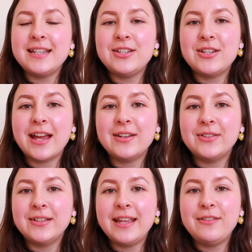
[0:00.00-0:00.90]
this
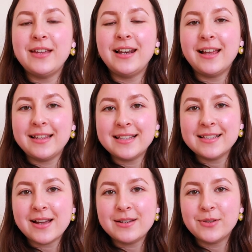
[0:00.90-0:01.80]
channel if they like this
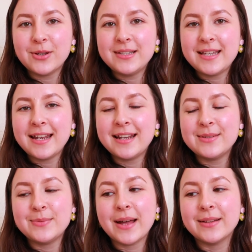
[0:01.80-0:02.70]
kind of content
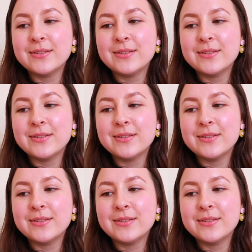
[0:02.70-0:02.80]
as well.